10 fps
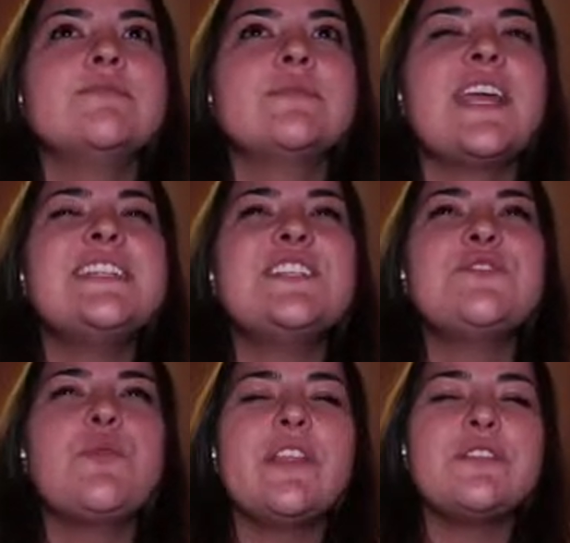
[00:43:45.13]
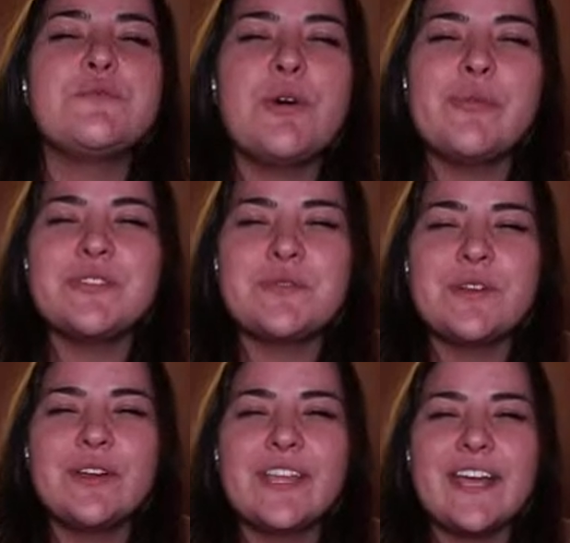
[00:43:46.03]
it's just one of those moments where you
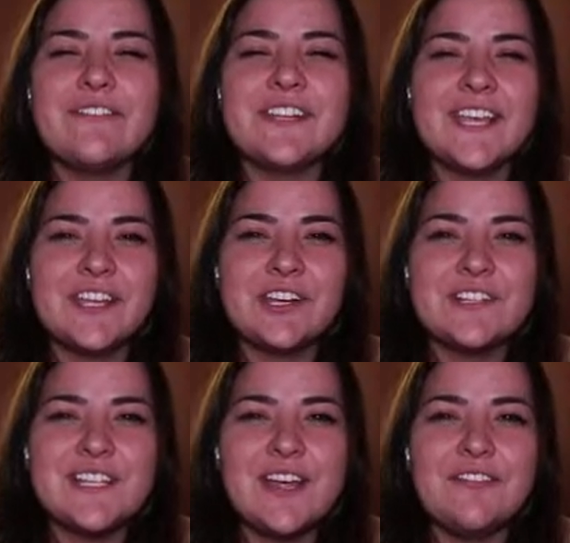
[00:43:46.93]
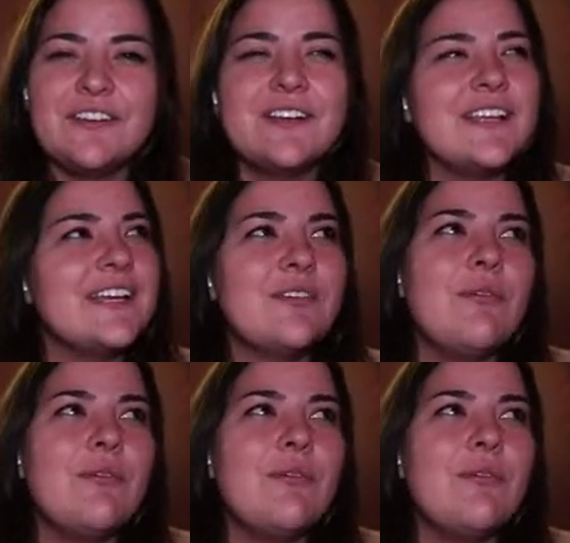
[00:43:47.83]
really have to kick yourself and you're like,